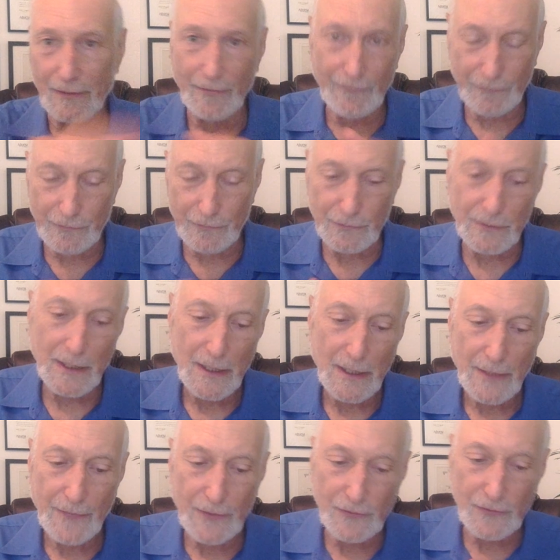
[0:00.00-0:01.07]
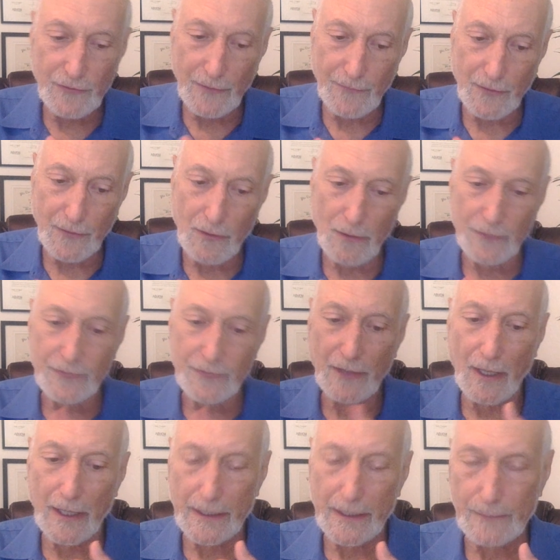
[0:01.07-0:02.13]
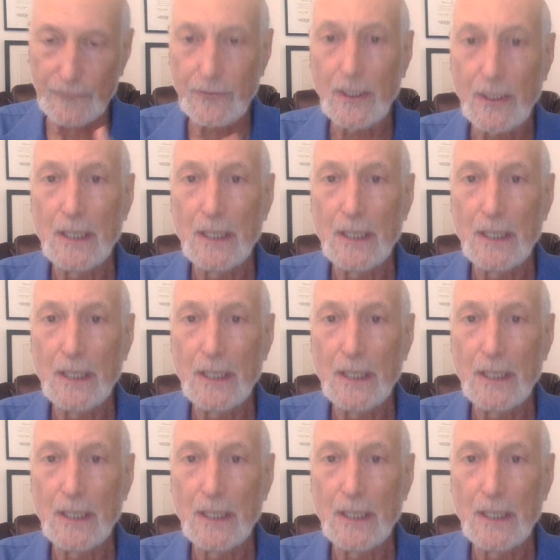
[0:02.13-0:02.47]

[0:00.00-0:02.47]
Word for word: through these difficult times.